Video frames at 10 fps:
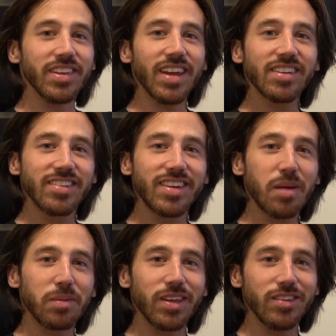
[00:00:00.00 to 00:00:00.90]
The next
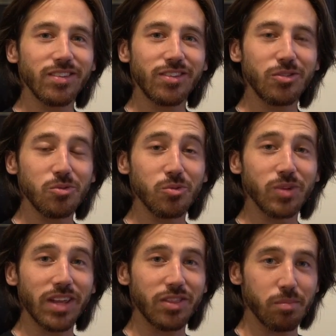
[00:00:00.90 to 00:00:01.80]
step is to
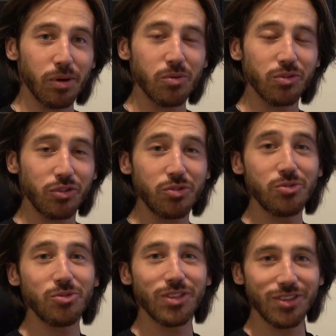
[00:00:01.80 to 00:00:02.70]
get the boat
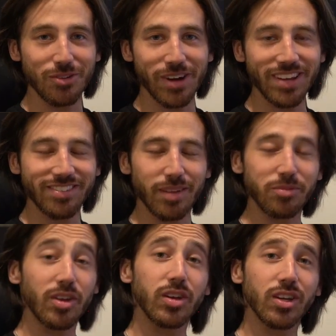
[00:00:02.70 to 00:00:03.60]
to the U S. I'm
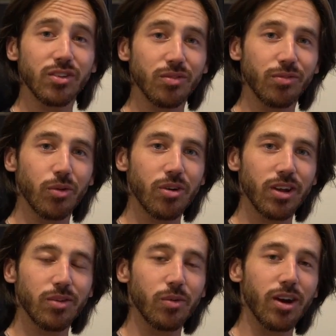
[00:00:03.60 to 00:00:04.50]
sending it to
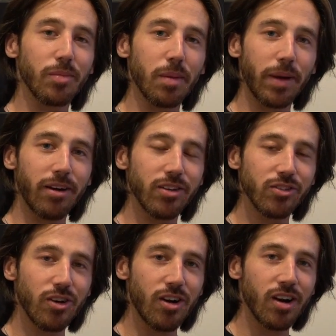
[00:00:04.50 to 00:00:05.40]
Florida where my
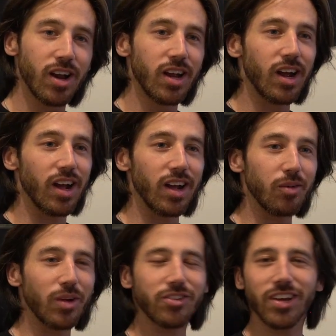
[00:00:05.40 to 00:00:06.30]
parents are. Uh,
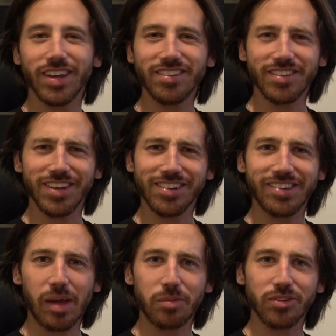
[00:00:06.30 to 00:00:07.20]
well, actually, I guess the next
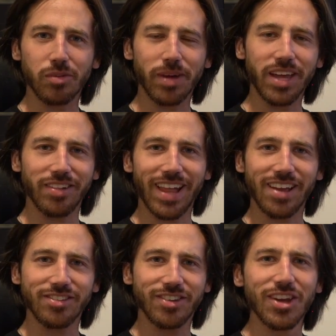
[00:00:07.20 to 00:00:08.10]
step is to pay the
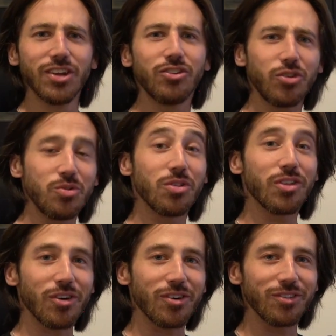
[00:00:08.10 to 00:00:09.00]
last two
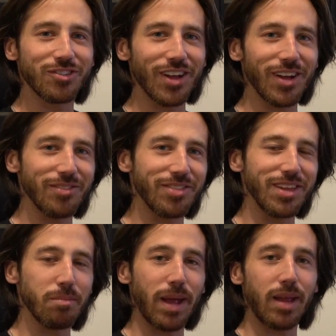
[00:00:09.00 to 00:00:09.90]
thirds of
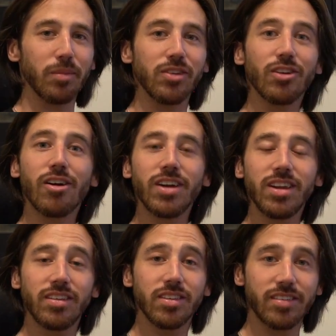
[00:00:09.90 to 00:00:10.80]
the payment. I already
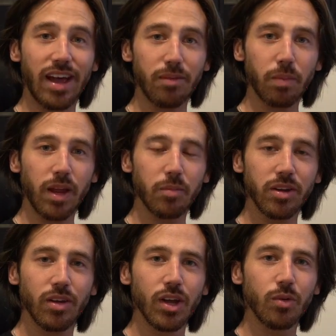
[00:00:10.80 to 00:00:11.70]
did the down payment,
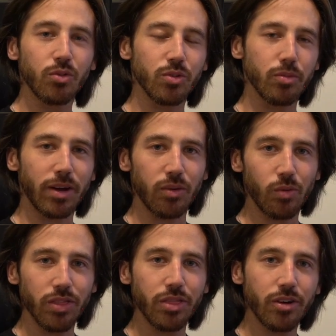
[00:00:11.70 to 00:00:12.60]
which was about
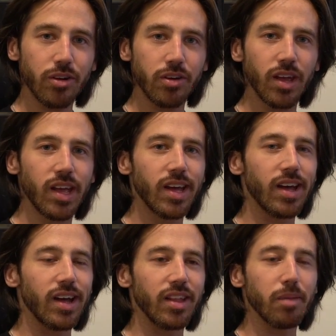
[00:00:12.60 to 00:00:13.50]
one third.
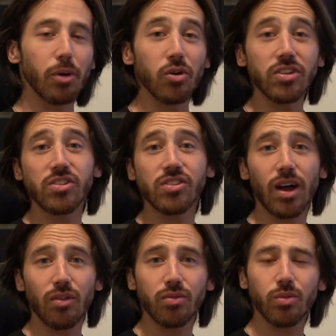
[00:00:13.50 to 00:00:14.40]
Uh, the boat
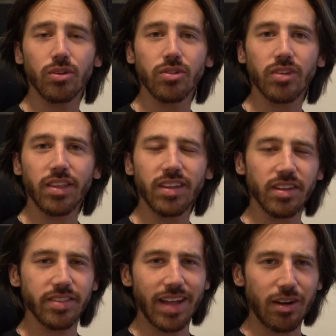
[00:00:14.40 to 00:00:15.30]
itself was, I think, a
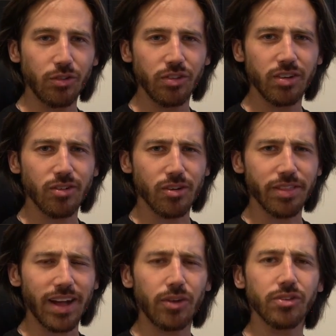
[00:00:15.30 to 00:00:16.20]
thousand dollars or one
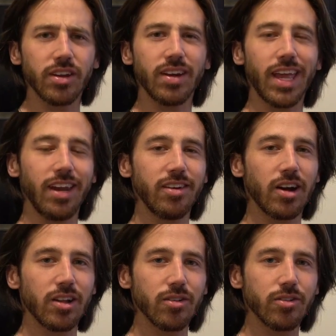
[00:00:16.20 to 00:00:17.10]
thousand eighty
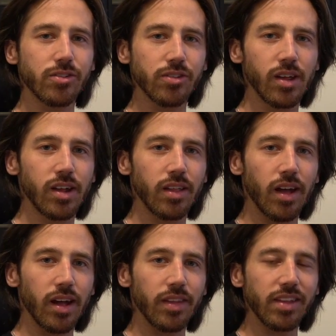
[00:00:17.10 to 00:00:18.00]
dollars.
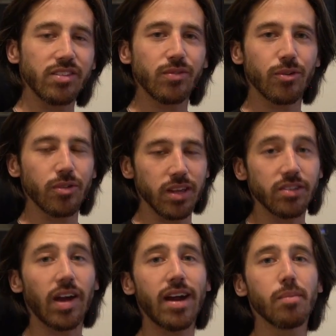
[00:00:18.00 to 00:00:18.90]
Uh, that's for the
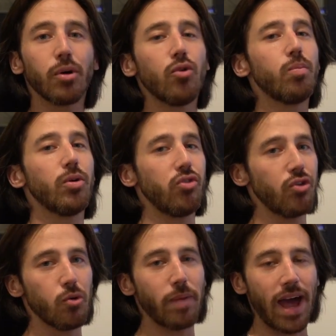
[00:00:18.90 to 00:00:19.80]
entire boat, but
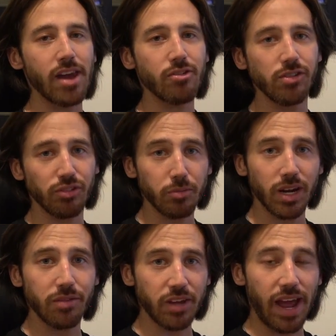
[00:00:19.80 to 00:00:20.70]
no batteries. So I'm going to
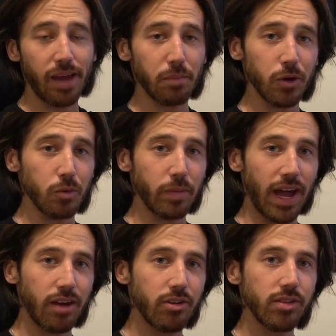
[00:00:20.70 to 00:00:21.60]
have to add my own
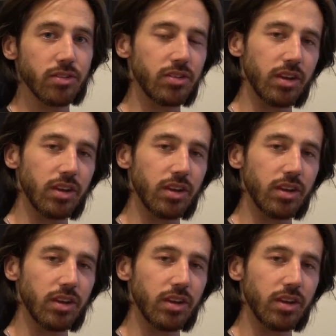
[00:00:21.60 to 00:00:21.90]
batteries. It